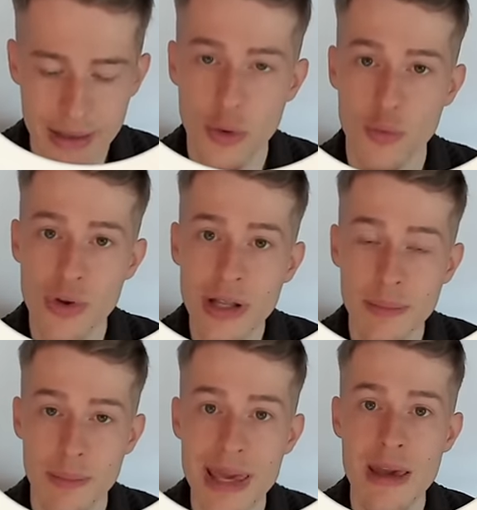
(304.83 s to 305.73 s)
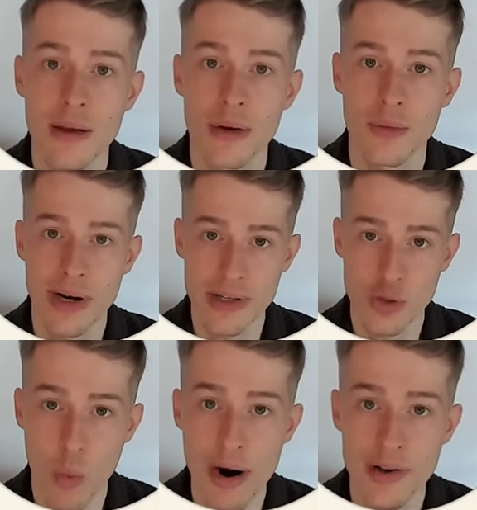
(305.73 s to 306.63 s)
your real being, right, is
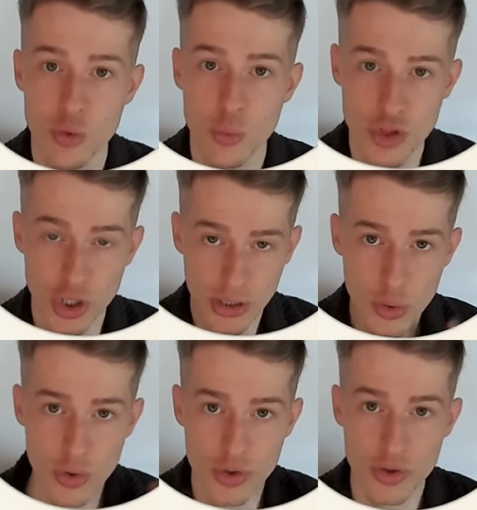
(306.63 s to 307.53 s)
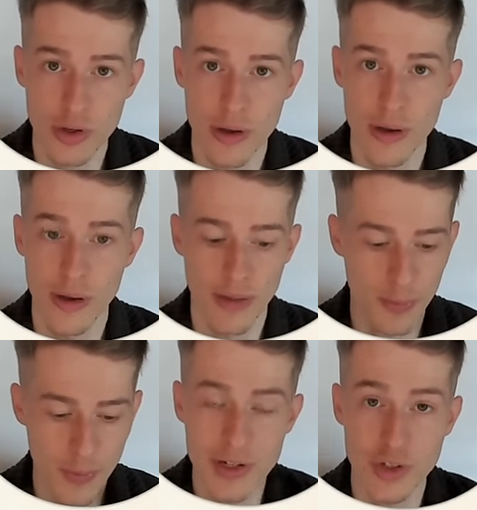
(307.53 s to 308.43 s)
awareness, which includes the
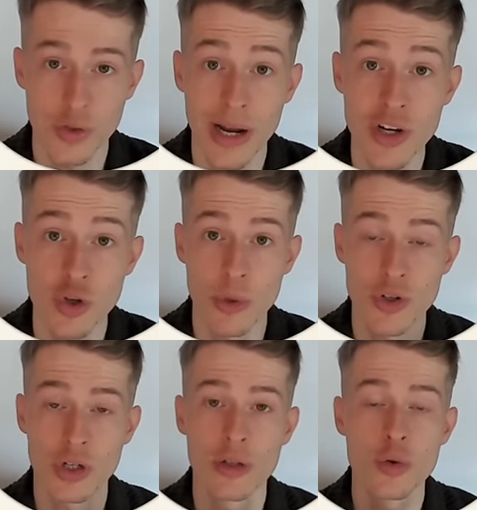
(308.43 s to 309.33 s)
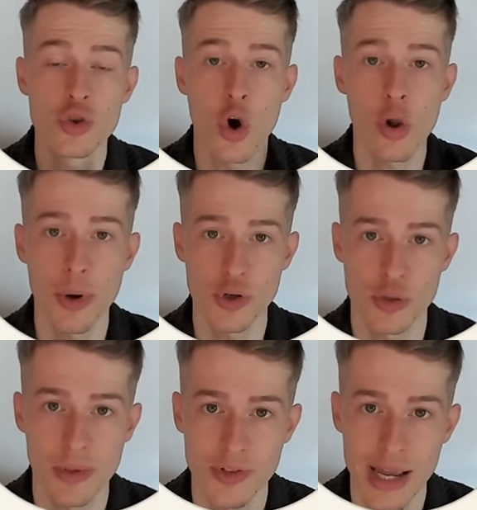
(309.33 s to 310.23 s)
finished creation, which includes all
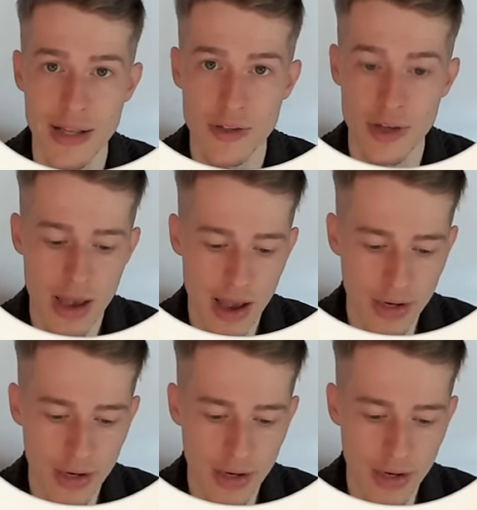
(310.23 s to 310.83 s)
possible states.